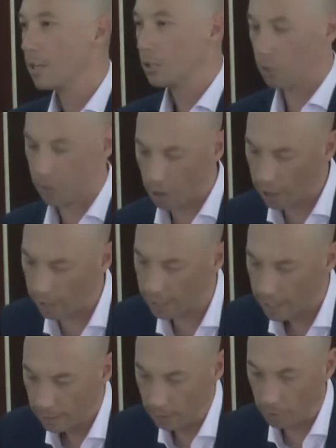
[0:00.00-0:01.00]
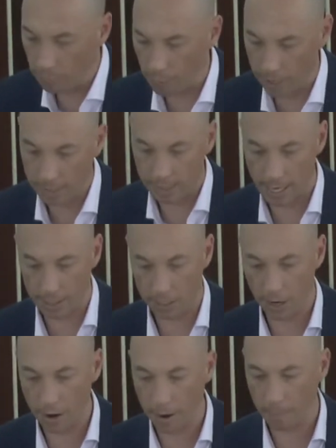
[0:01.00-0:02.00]
to God, then we've wasted our
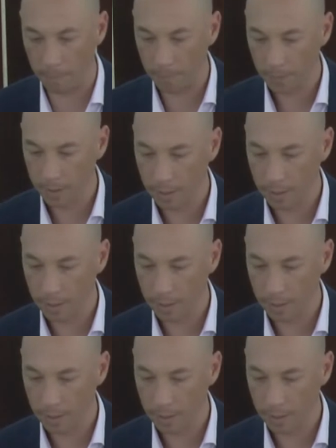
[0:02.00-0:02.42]
time.